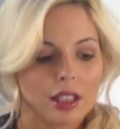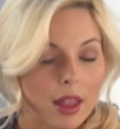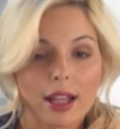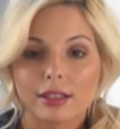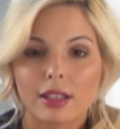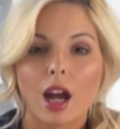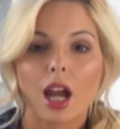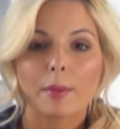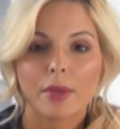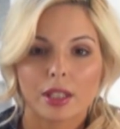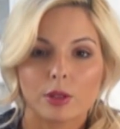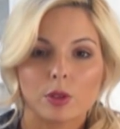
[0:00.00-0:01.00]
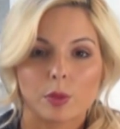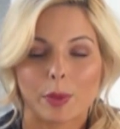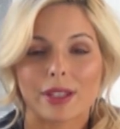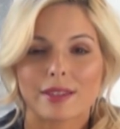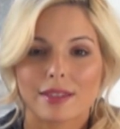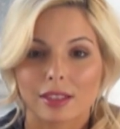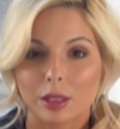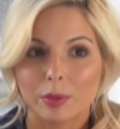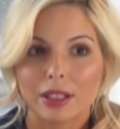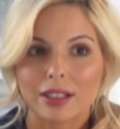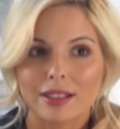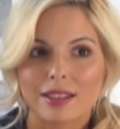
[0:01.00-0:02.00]
That time that you spend
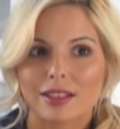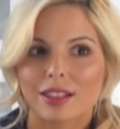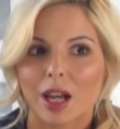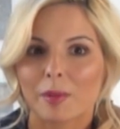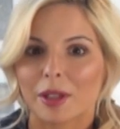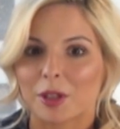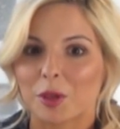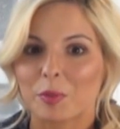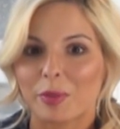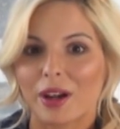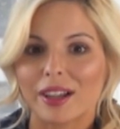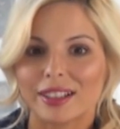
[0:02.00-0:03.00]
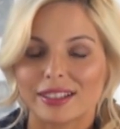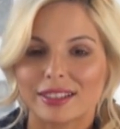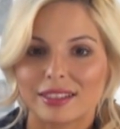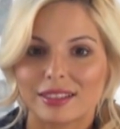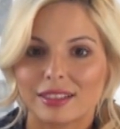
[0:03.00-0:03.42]
sleeping is the time that your body